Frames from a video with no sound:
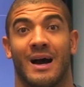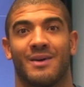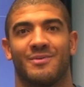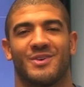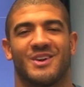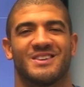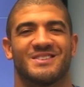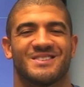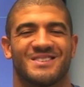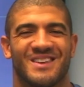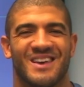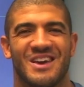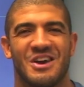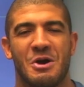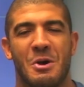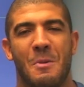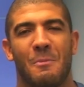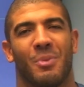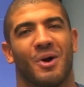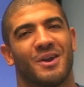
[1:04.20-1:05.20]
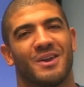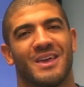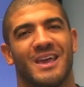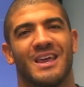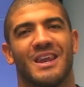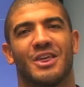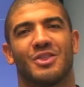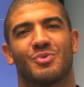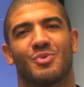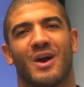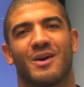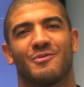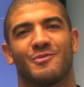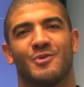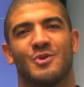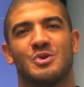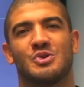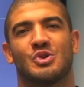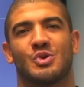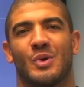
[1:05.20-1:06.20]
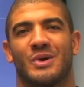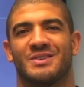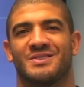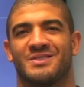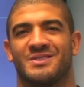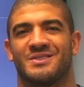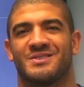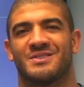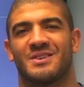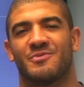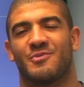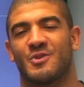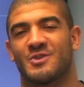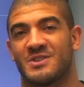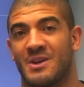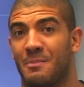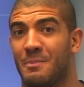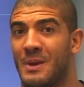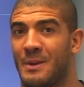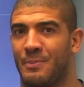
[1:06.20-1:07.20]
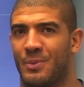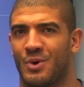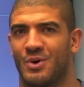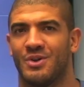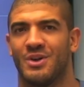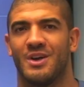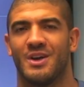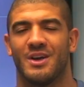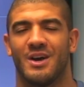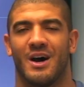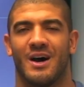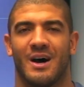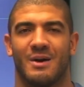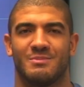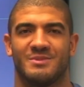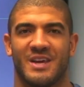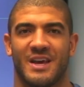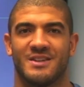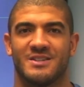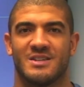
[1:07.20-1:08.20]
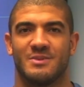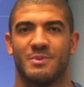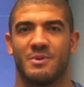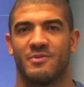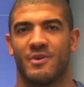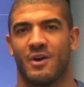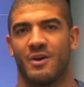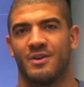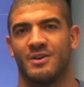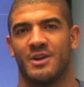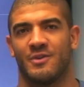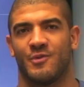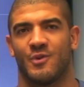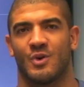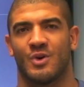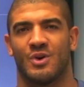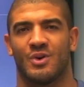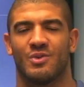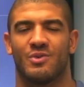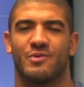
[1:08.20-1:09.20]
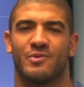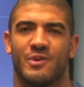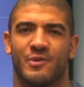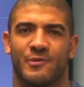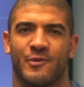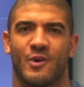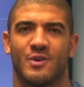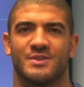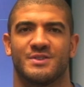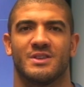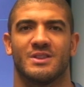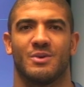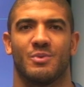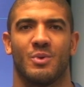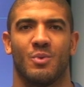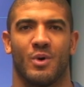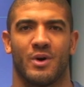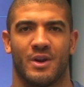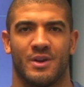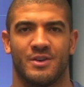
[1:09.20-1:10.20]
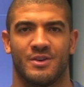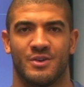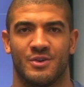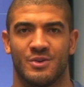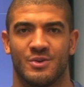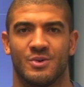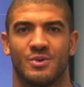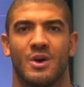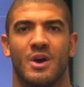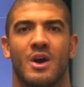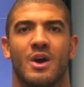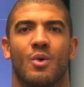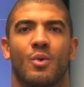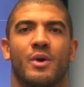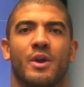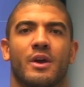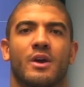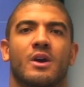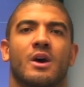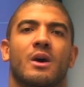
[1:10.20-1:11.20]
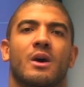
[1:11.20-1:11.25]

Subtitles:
obvious. But eating the right food choices for some people tend to be very difficult. The first thing that we want to do when it